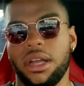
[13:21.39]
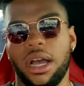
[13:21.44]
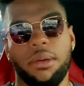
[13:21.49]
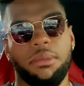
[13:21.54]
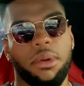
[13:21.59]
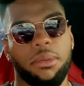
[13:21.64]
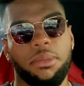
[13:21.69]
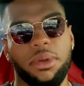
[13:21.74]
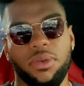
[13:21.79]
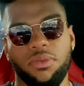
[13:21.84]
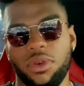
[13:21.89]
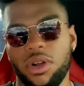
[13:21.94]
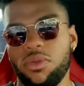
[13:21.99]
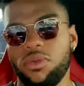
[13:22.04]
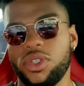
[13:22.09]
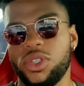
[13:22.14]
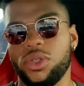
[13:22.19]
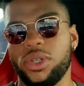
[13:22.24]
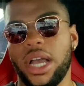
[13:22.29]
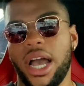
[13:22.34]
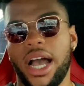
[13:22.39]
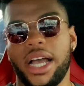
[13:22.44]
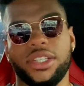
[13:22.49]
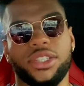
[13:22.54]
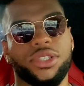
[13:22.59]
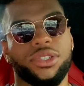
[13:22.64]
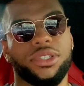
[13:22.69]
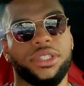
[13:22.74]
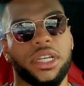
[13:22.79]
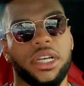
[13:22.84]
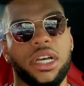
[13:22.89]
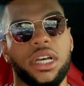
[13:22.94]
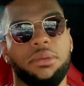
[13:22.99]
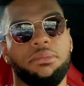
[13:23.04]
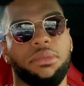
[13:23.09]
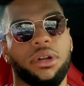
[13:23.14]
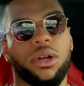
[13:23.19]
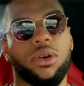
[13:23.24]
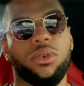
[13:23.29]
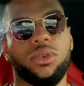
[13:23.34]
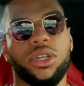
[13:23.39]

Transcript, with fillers: I'm gonna be real with you guys. You're done, bro.